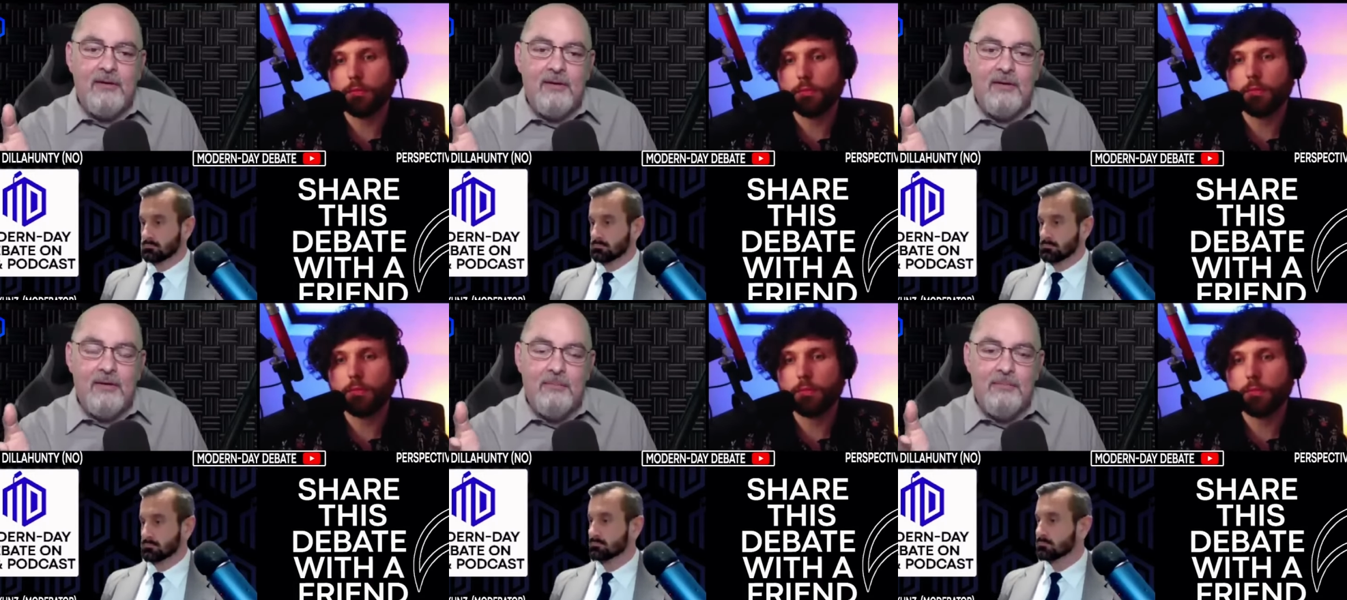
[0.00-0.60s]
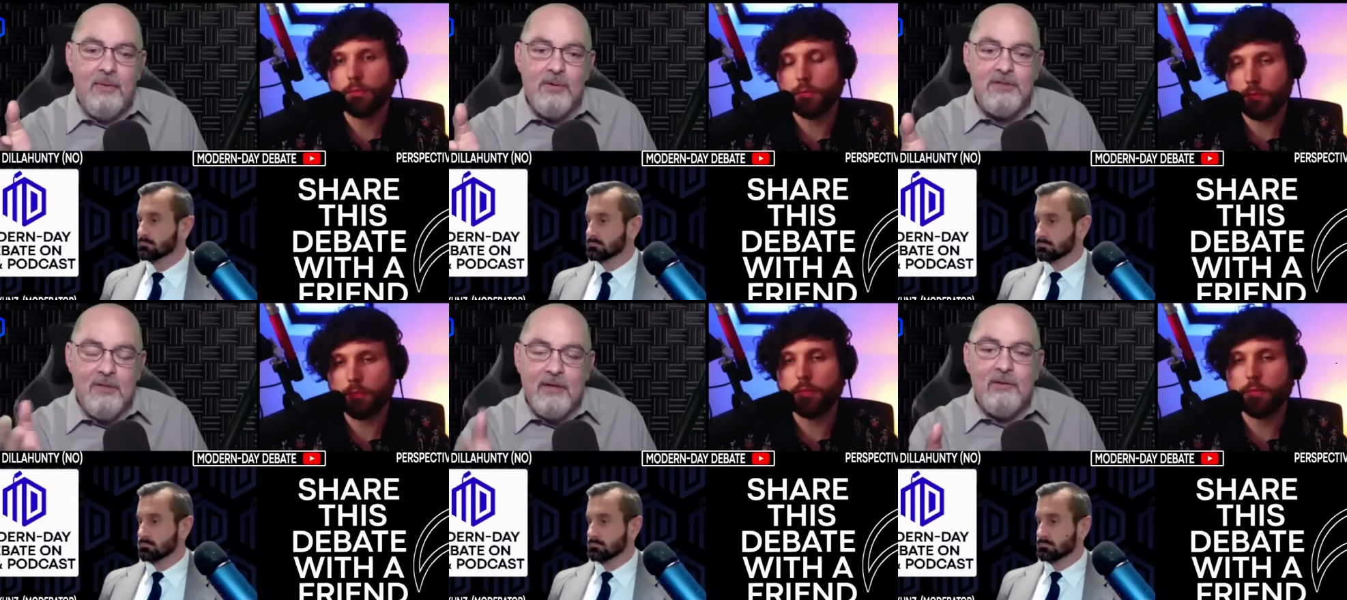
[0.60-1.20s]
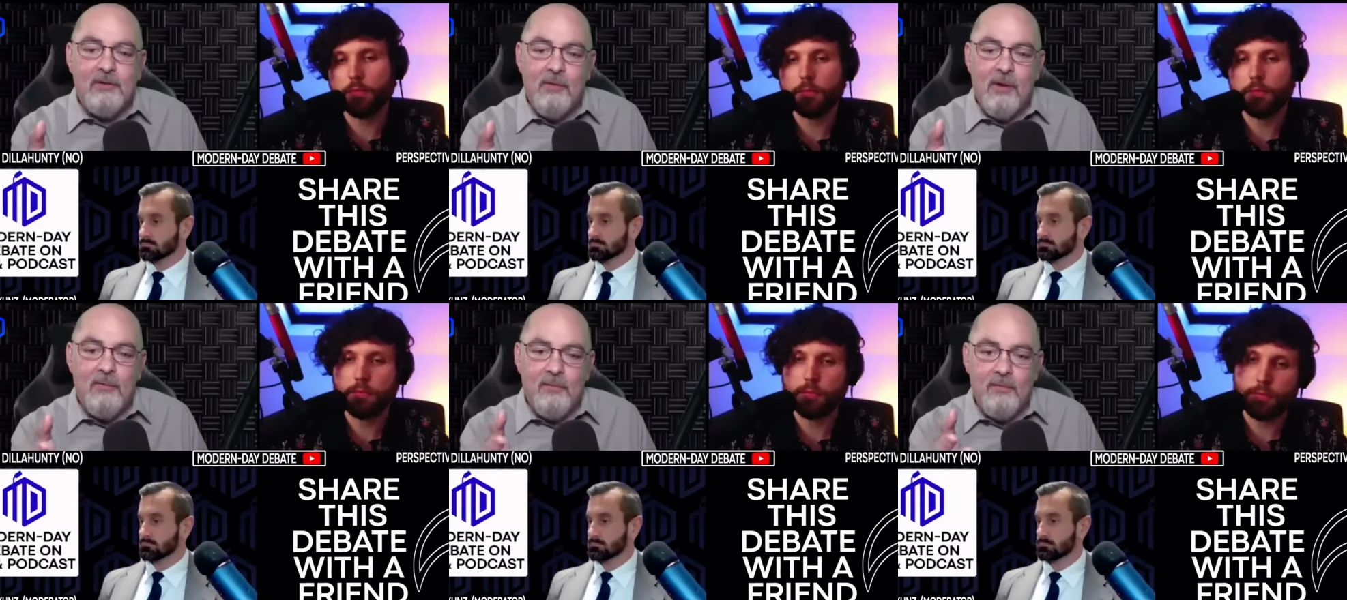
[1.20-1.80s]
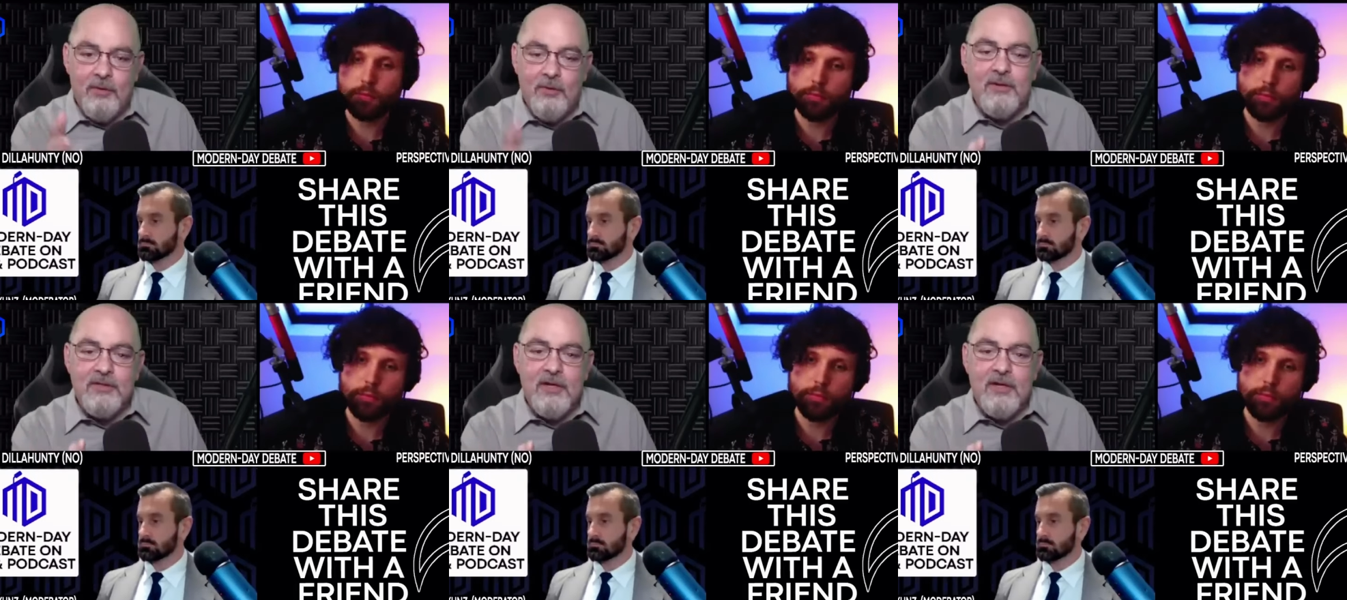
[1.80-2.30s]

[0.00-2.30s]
Speaker 1: comports mm-hmm. directly mm-hmm. with what you understand as